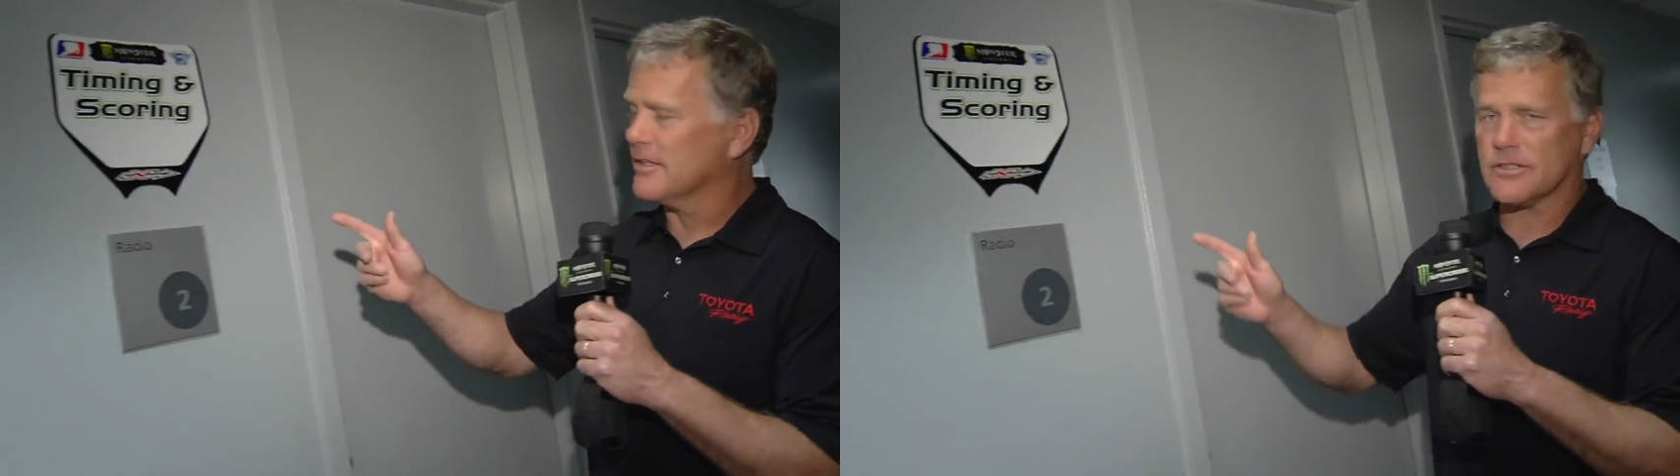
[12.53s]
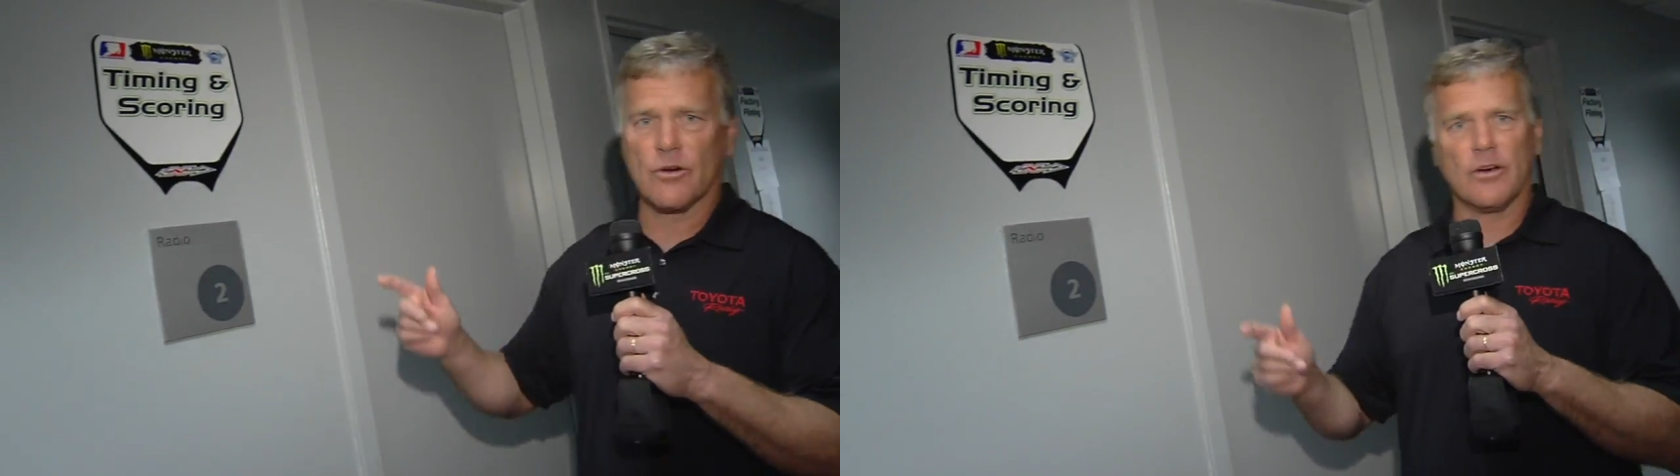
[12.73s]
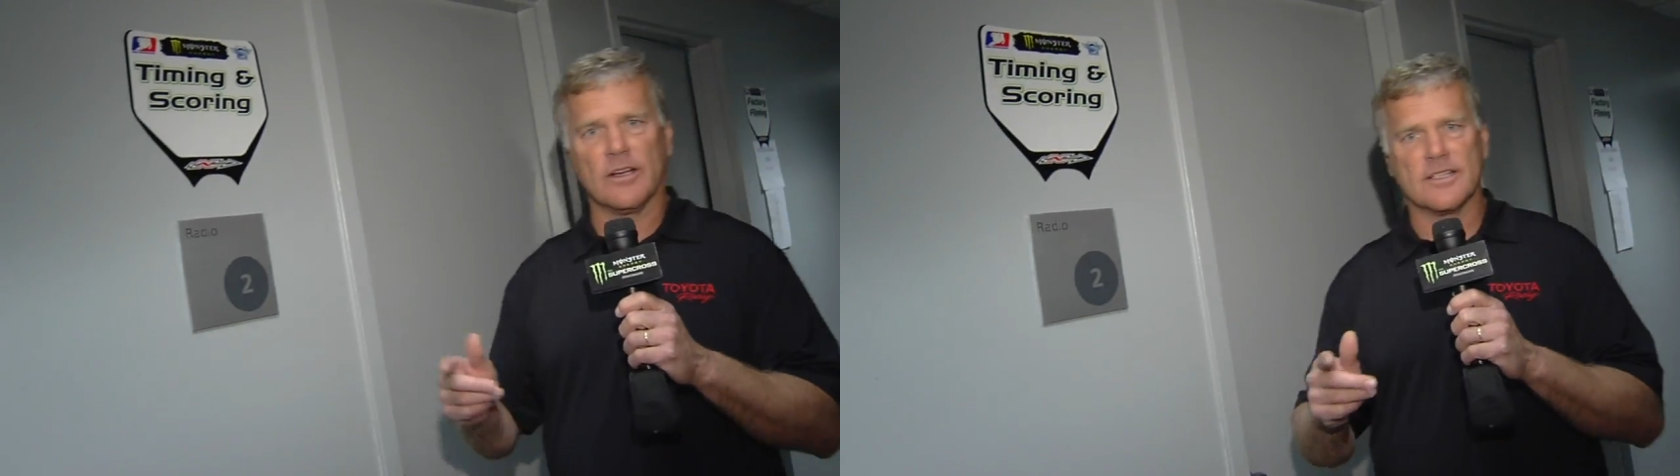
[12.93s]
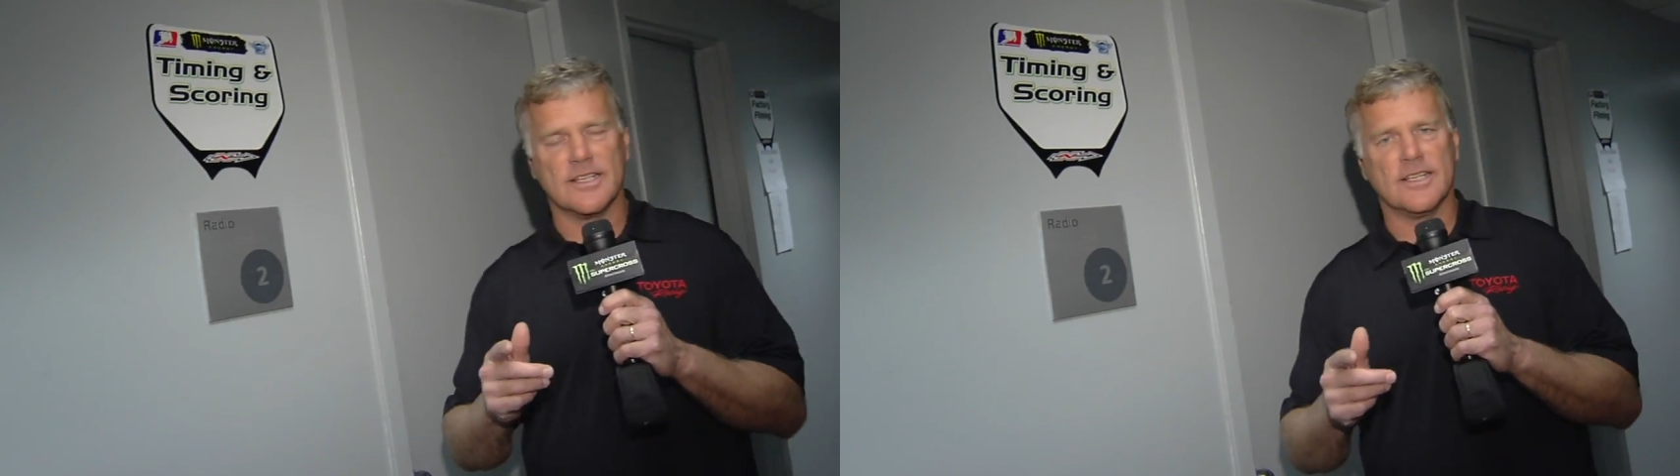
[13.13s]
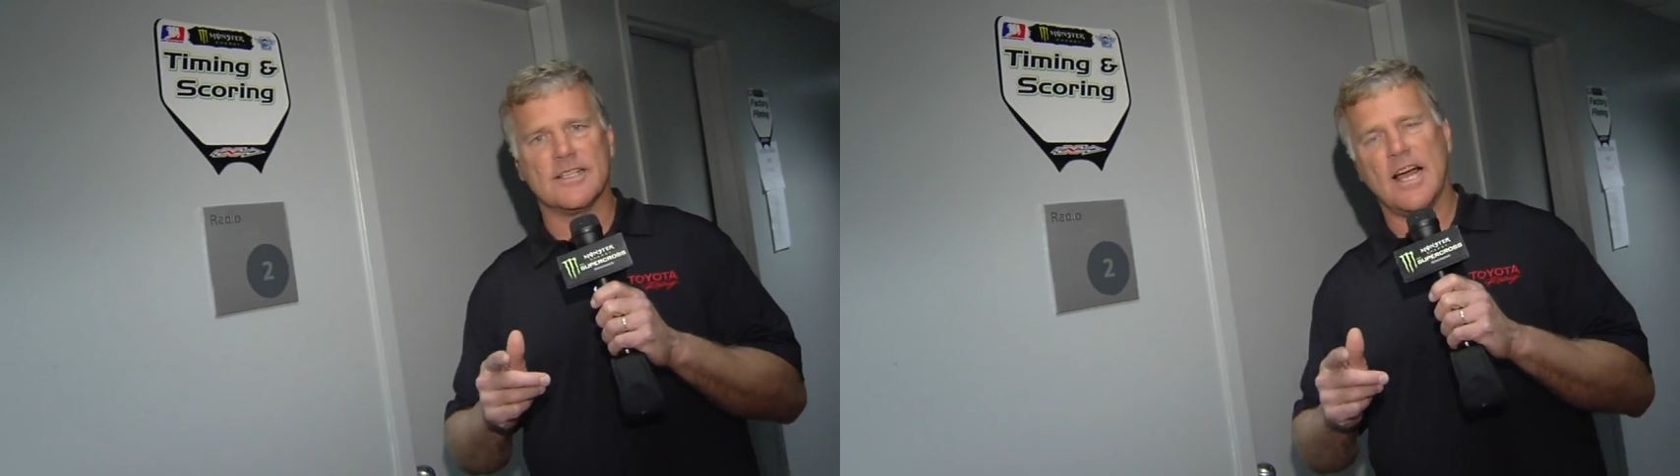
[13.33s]
and scoring and
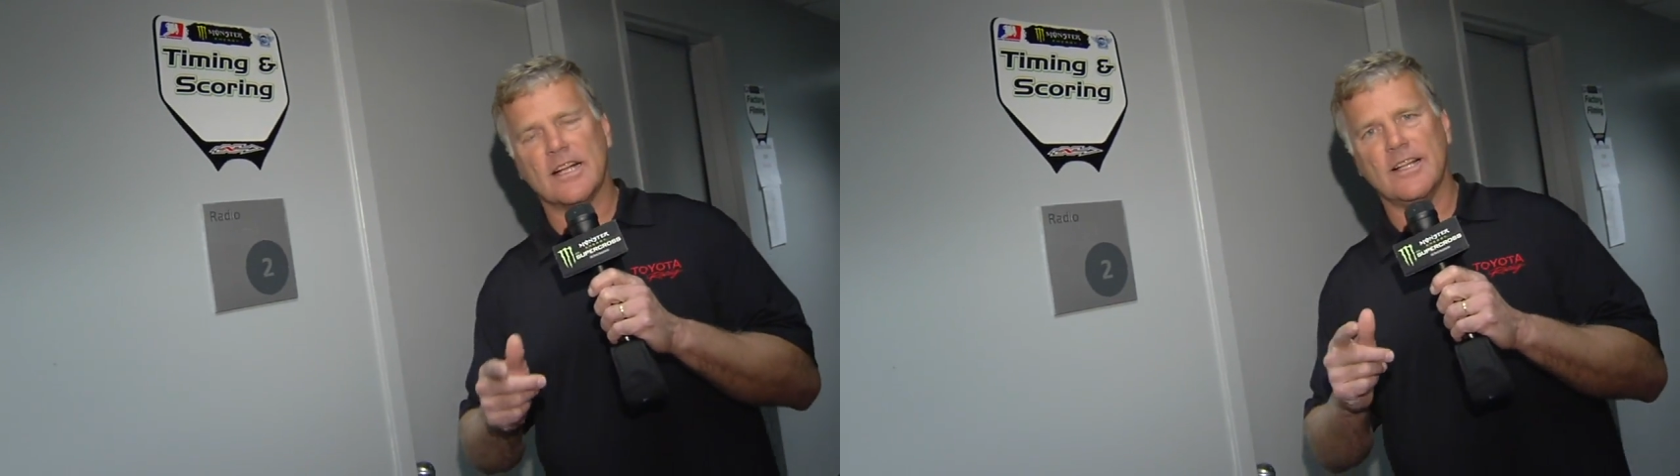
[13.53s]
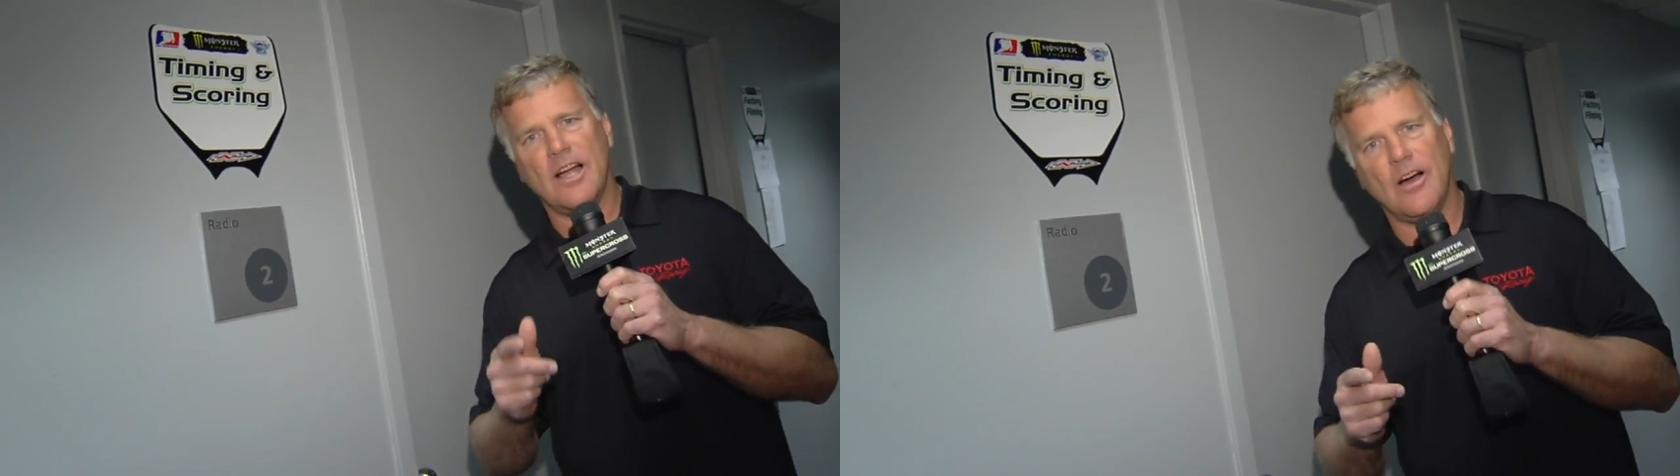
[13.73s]
see exactly how